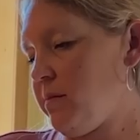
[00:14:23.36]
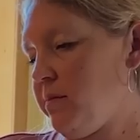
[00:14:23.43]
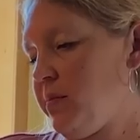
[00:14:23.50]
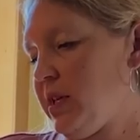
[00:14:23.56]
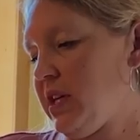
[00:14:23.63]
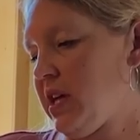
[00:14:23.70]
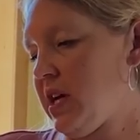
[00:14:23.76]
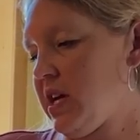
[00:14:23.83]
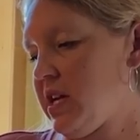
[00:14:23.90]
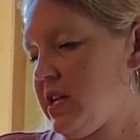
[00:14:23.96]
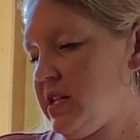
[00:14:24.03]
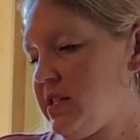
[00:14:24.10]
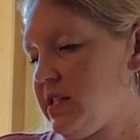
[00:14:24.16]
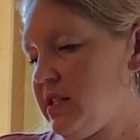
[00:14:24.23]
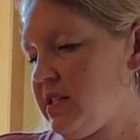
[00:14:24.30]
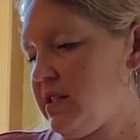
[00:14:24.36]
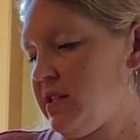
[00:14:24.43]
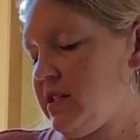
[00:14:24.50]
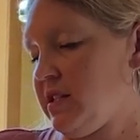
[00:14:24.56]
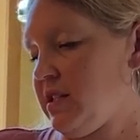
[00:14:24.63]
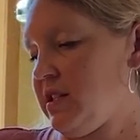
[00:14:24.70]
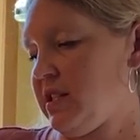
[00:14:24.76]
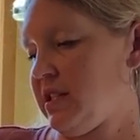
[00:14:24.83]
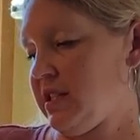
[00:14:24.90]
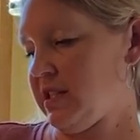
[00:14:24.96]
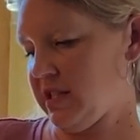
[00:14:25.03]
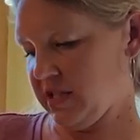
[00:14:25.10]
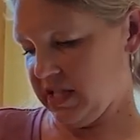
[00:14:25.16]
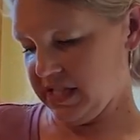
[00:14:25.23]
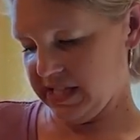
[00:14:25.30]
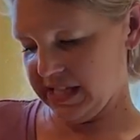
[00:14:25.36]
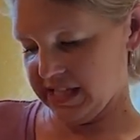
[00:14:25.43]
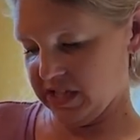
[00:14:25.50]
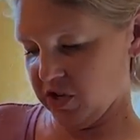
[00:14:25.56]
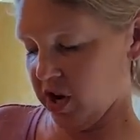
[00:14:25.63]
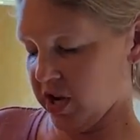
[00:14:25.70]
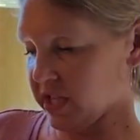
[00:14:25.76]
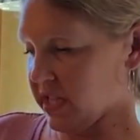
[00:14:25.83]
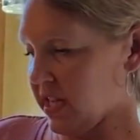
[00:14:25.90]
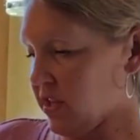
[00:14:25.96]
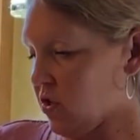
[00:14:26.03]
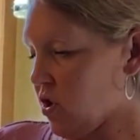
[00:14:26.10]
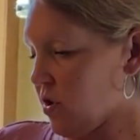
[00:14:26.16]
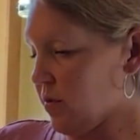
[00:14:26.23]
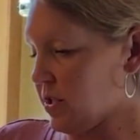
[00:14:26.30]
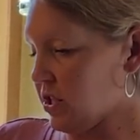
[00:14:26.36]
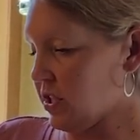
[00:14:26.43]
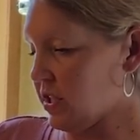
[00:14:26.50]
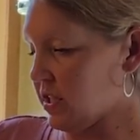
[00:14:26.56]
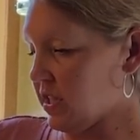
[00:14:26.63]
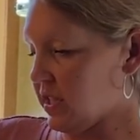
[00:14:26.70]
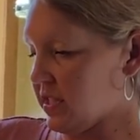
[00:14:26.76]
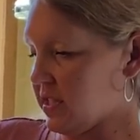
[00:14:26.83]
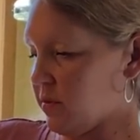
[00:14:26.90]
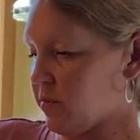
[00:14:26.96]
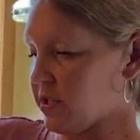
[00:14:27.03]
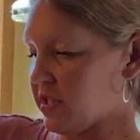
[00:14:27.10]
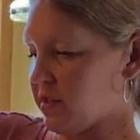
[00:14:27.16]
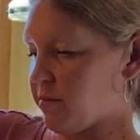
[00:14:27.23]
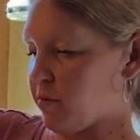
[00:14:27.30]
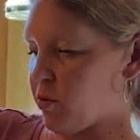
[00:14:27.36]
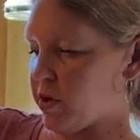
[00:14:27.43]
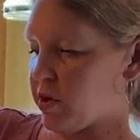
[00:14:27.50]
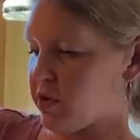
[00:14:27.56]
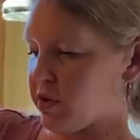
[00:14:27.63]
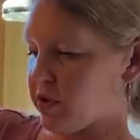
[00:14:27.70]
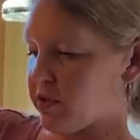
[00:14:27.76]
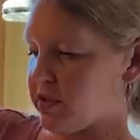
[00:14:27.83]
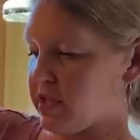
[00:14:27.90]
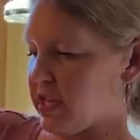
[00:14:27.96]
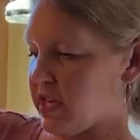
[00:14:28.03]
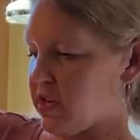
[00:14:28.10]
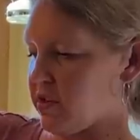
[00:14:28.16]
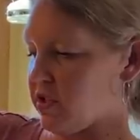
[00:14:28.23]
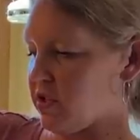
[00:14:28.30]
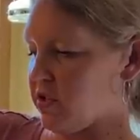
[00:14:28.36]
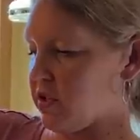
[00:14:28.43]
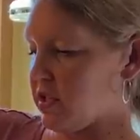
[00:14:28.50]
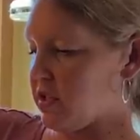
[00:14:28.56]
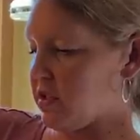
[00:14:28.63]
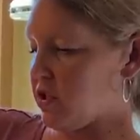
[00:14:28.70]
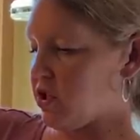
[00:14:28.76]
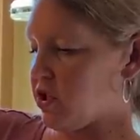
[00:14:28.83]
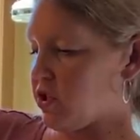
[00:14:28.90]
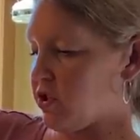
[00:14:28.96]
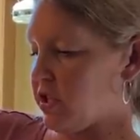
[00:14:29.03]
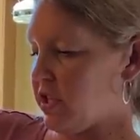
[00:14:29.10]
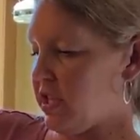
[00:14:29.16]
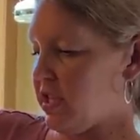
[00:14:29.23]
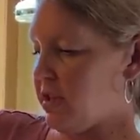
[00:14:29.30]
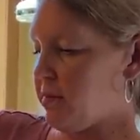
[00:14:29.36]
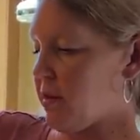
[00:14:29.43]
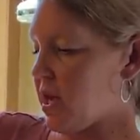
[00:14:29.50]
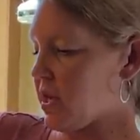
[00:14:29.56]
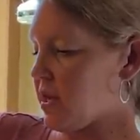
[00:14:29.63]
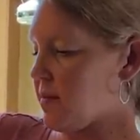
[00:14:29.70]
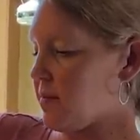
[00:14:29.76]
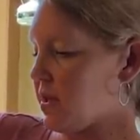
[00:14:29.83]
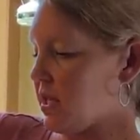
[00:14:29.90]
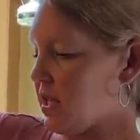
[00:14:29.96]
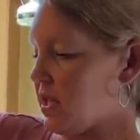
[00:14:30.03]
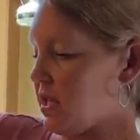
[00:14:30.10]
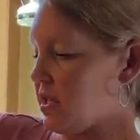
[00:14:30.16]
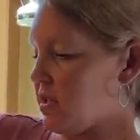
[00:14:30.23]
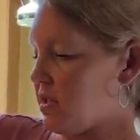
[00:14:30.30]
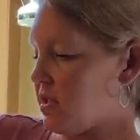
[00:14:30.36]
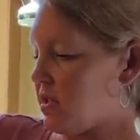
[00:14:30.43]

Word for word: because this does not take long once you get to this. And once the boil goes down, you can turn the heat back up again.